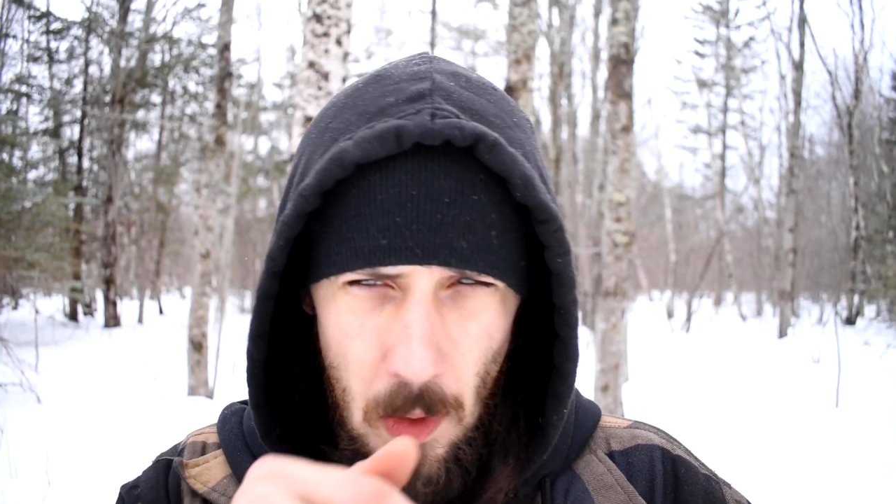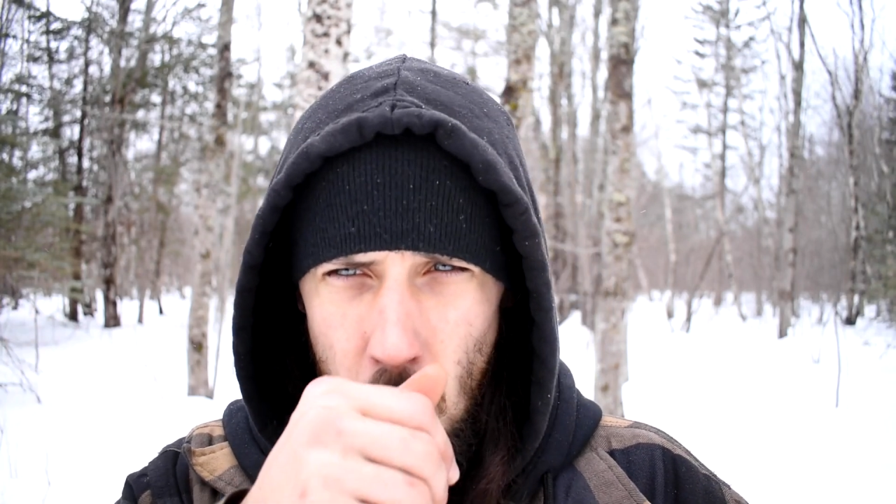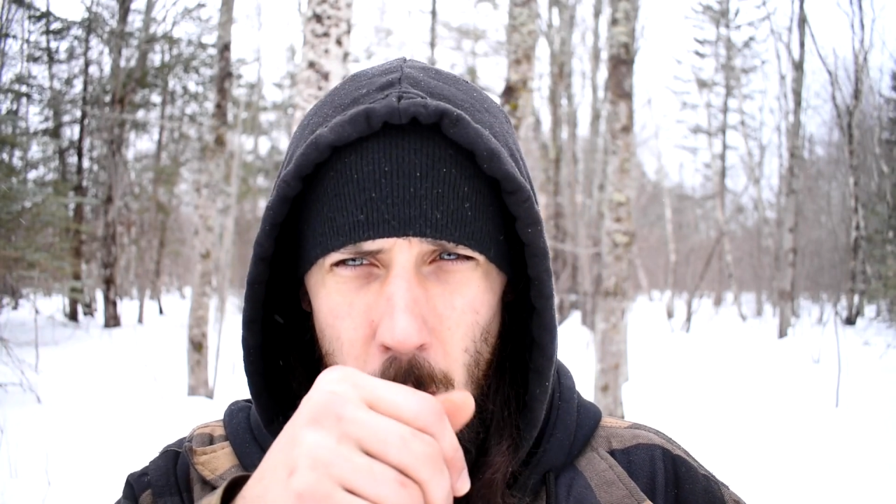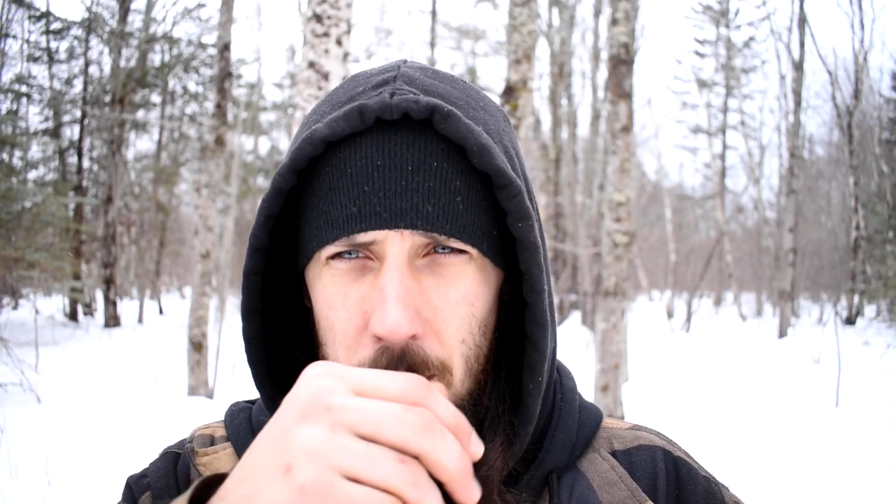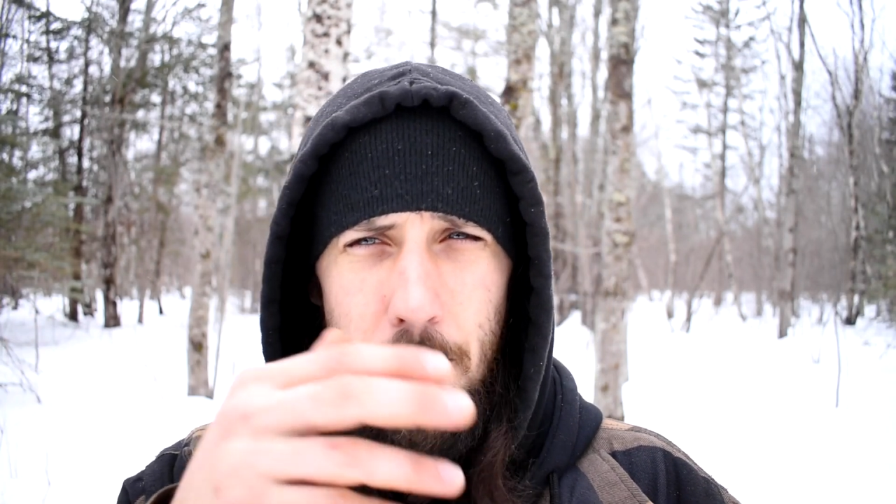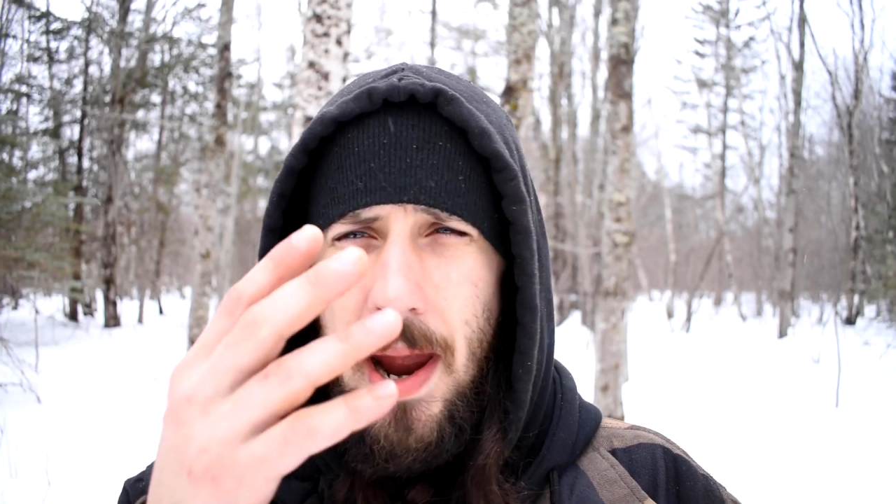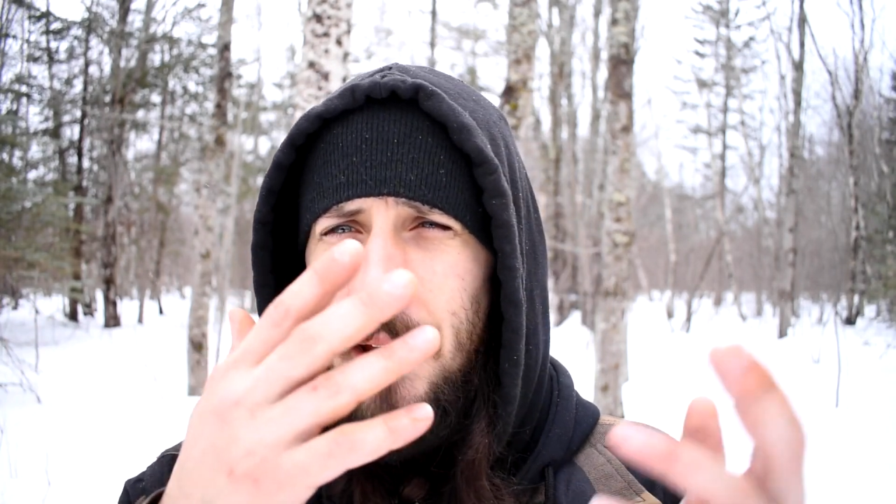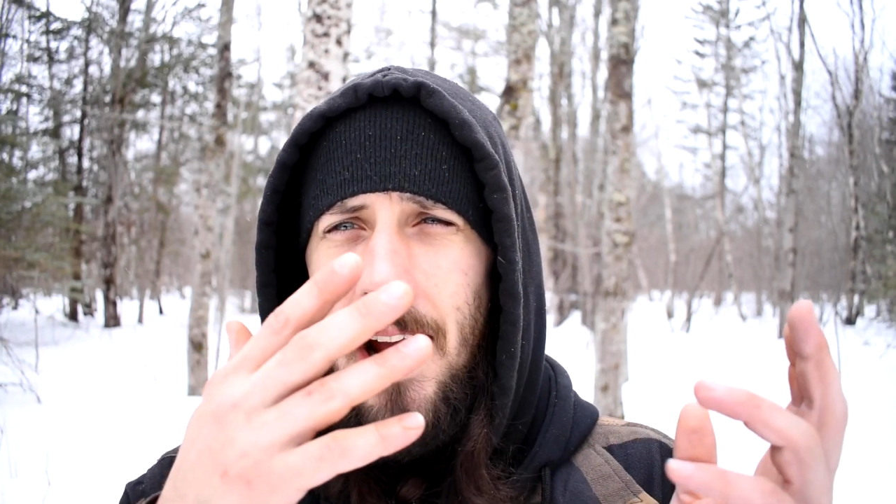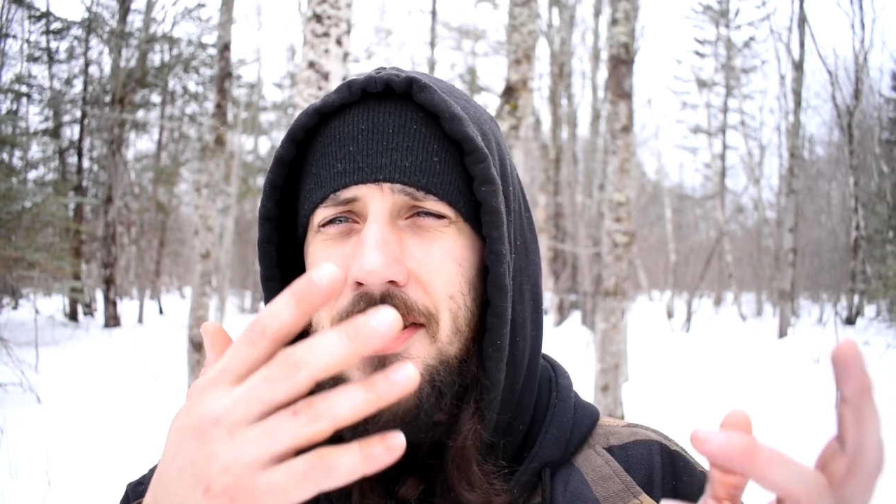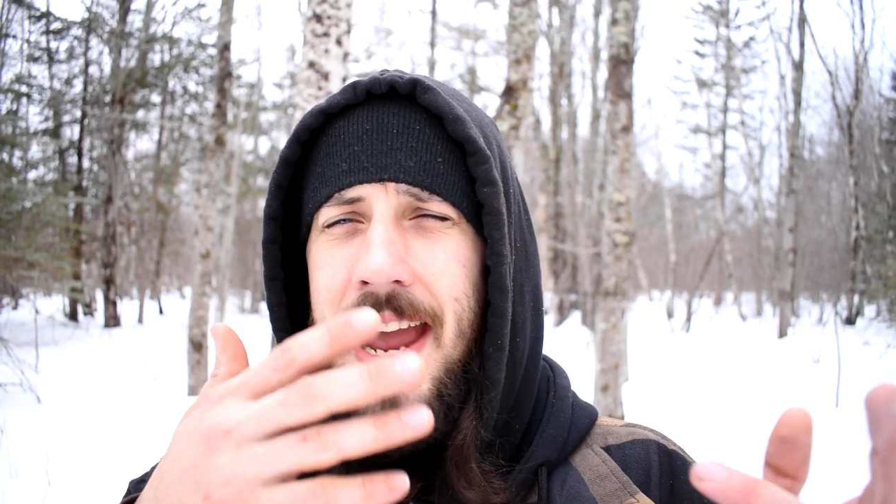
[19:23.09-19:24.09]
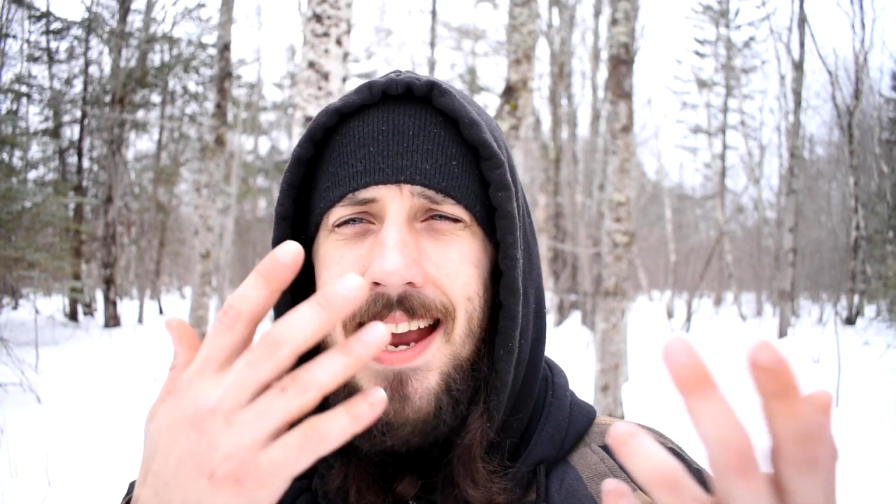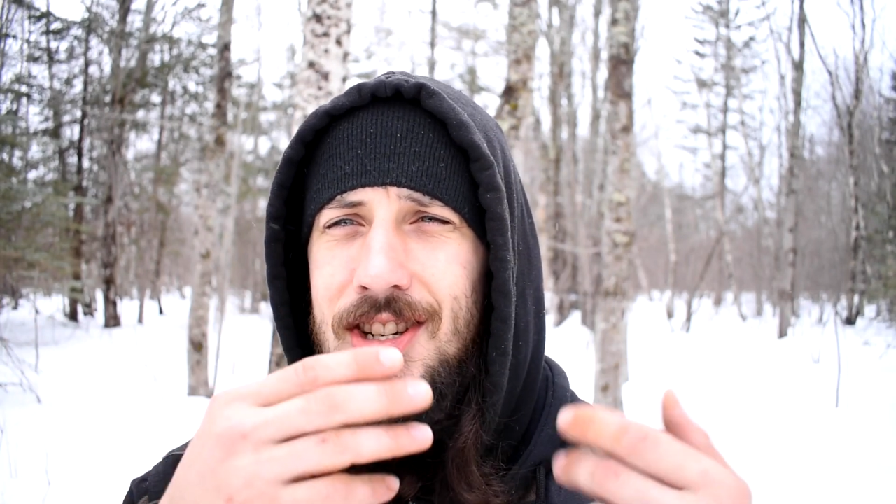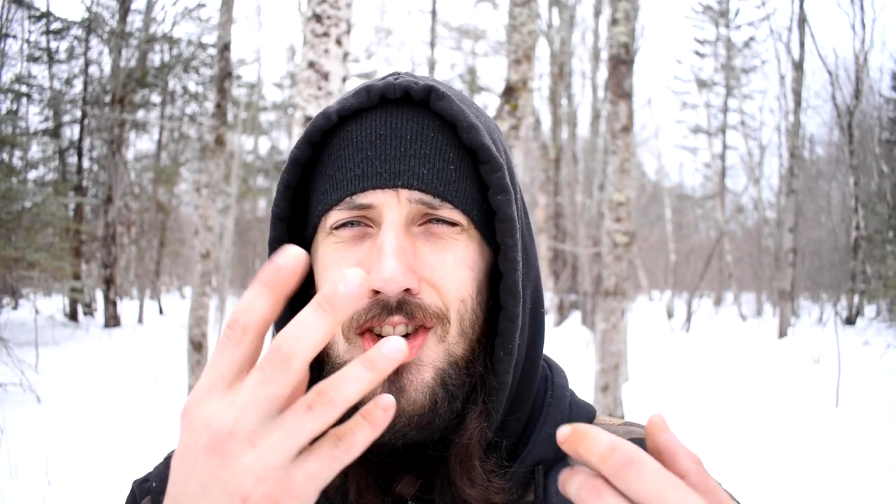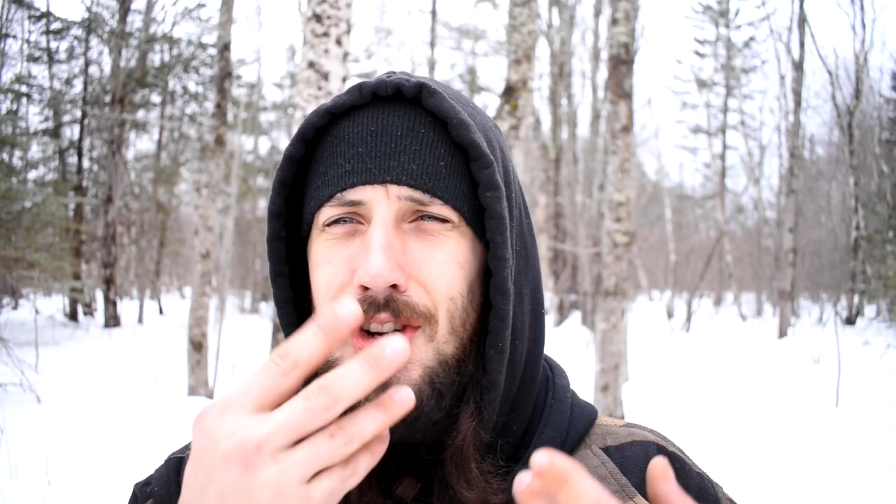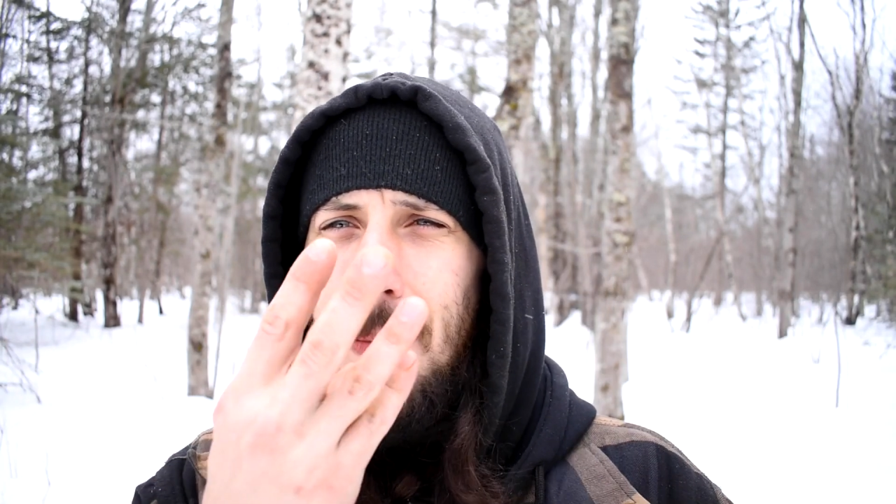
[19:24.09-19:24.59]
Oh man, I can't
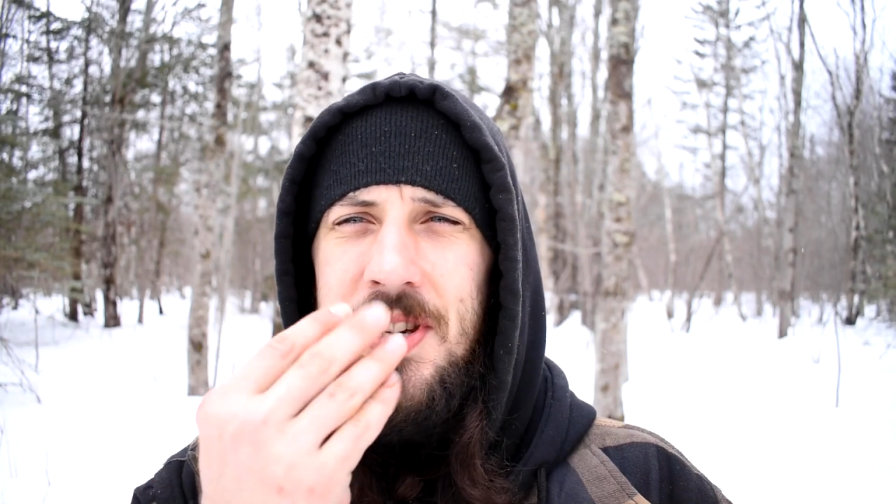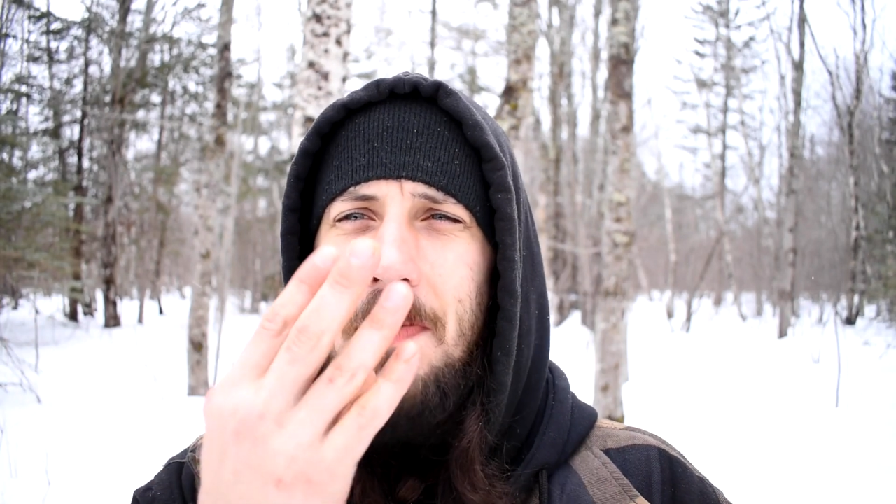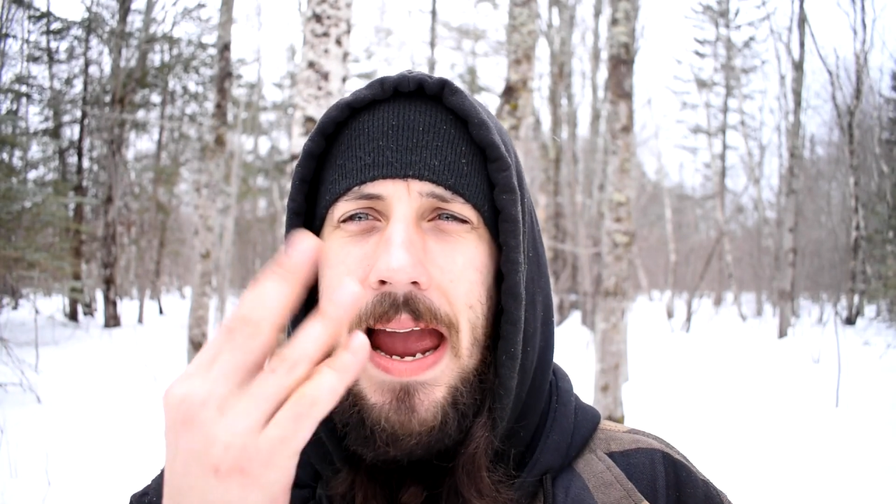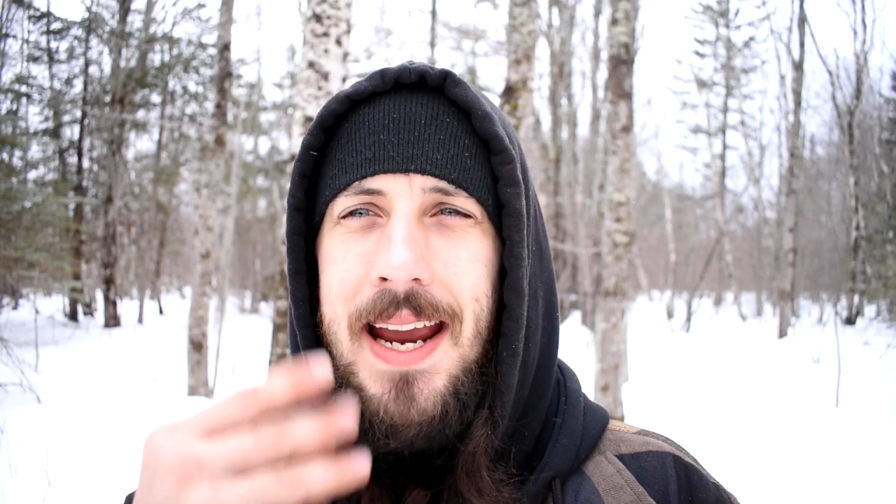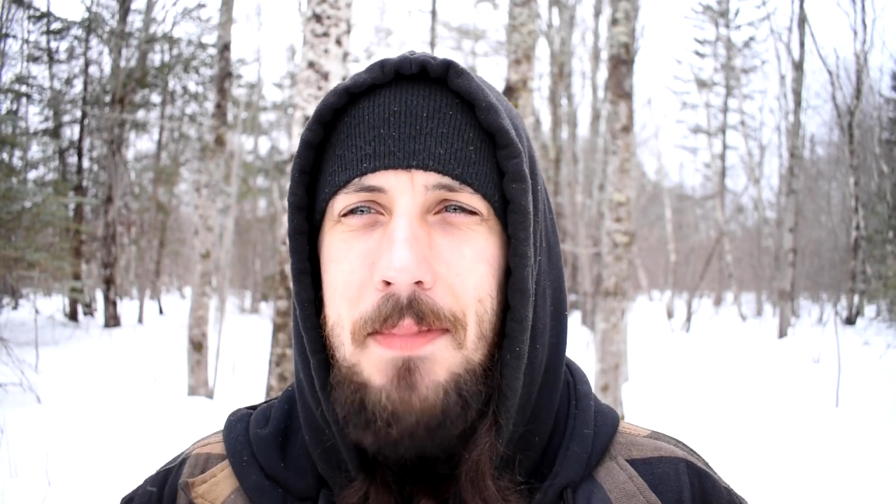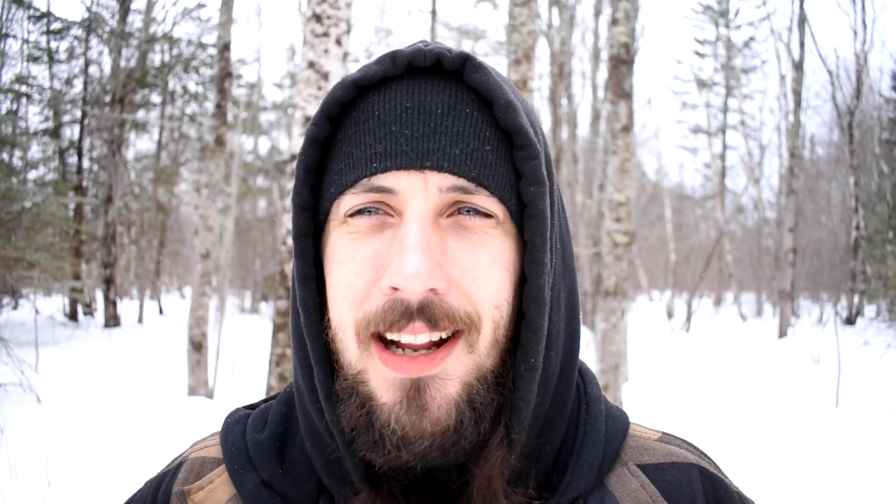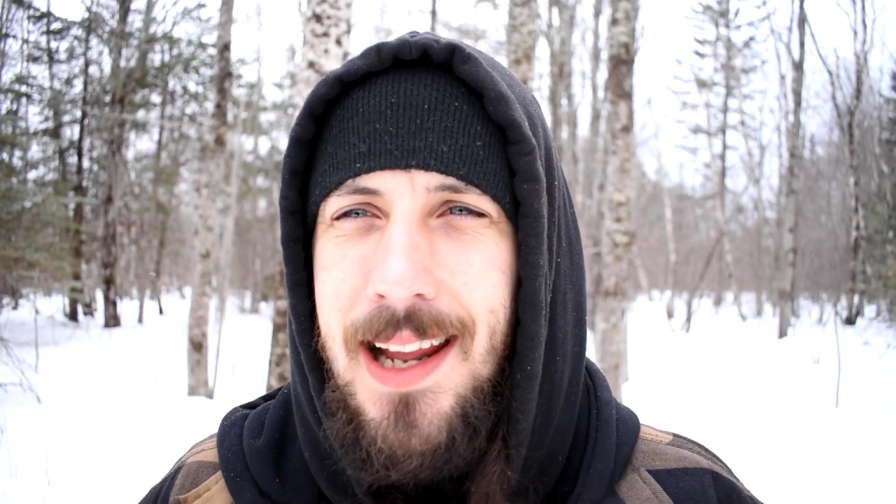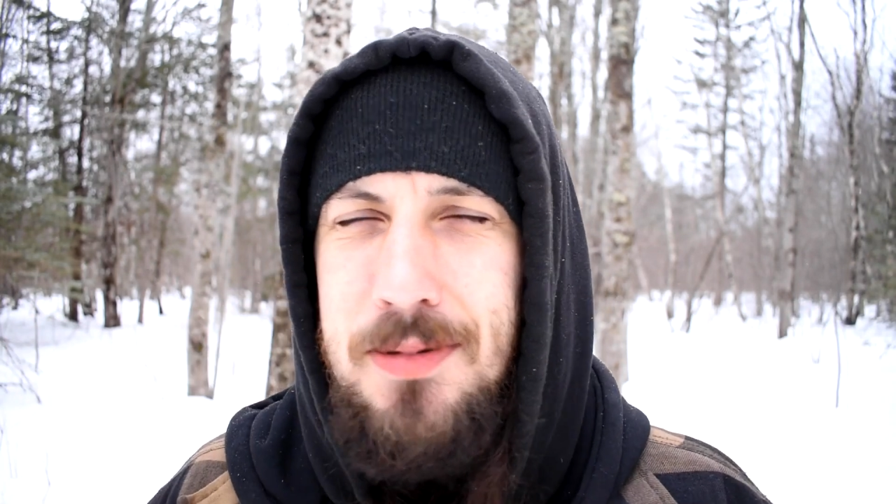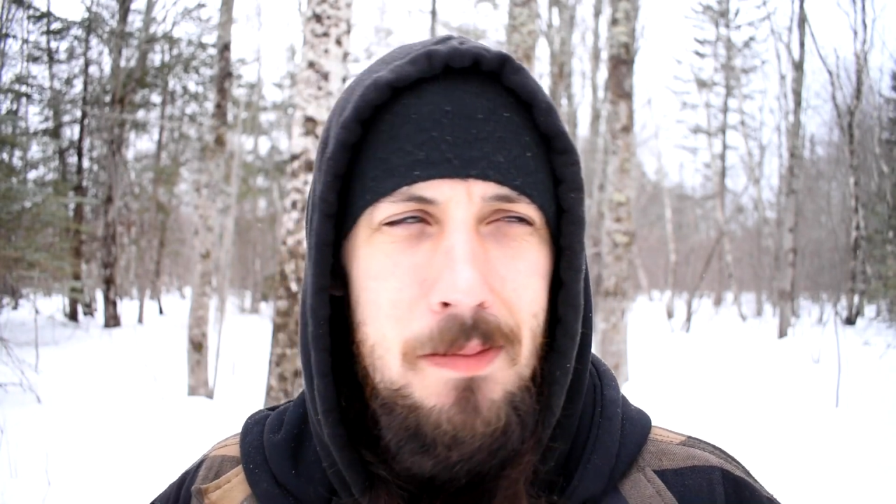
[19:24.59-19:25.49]
just stop smacking my lips.